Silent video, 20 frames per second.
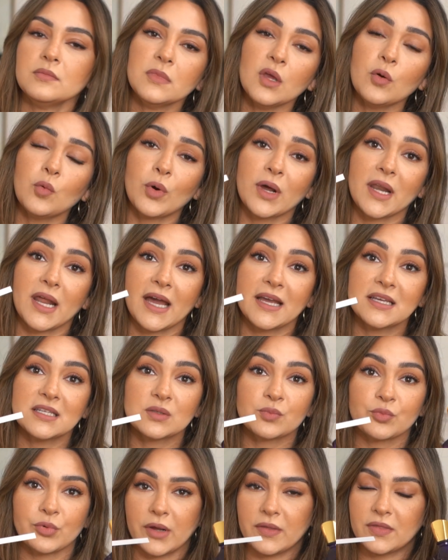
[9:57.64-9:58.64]
when I
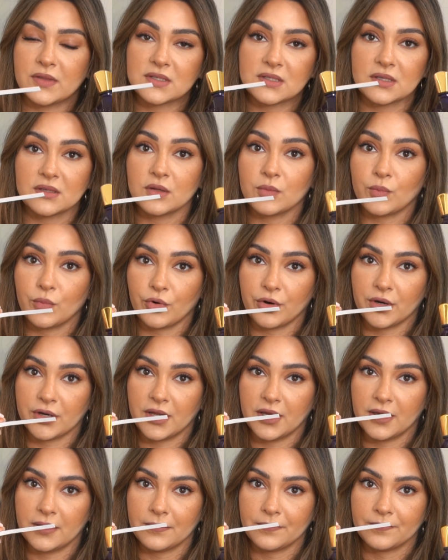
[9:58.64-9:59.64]
sprayed this in the
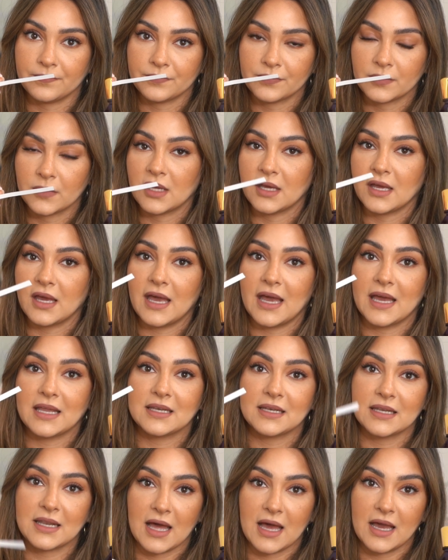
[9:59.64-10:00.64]
morning, at
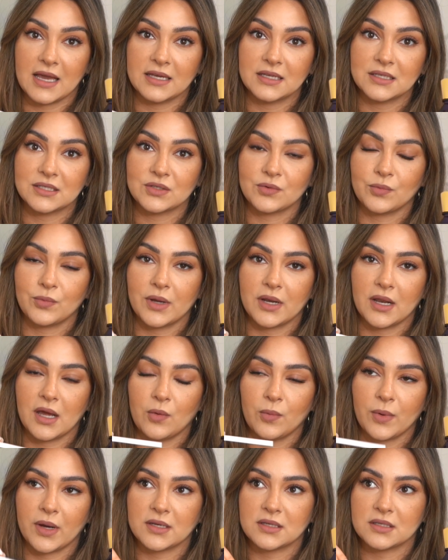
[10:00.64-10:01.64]
night, when I
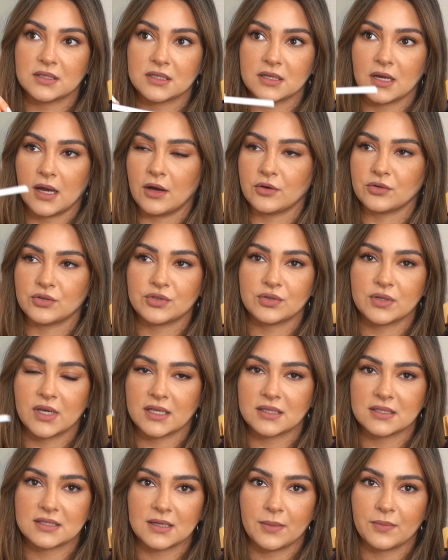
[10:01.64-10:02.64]
went out to
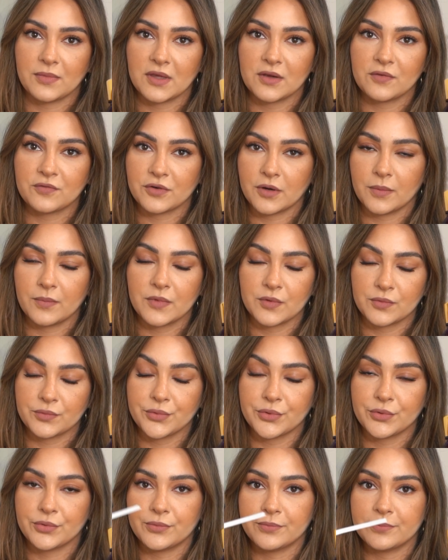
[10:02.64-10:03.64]
get something from the
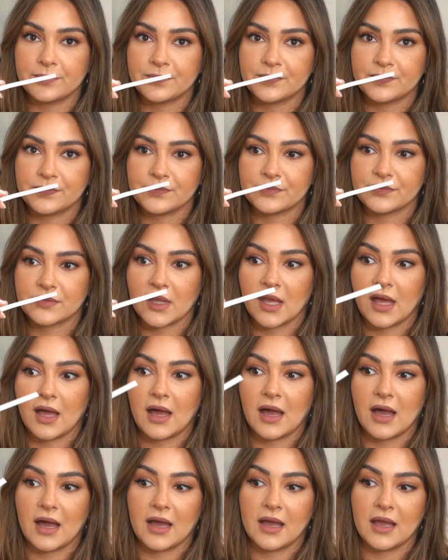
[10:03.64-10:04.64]
room,
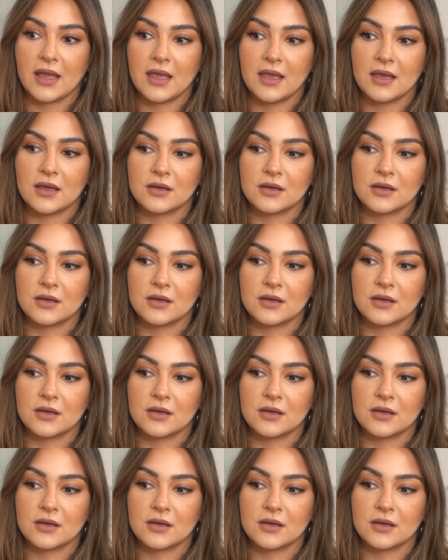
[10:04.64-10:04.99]
I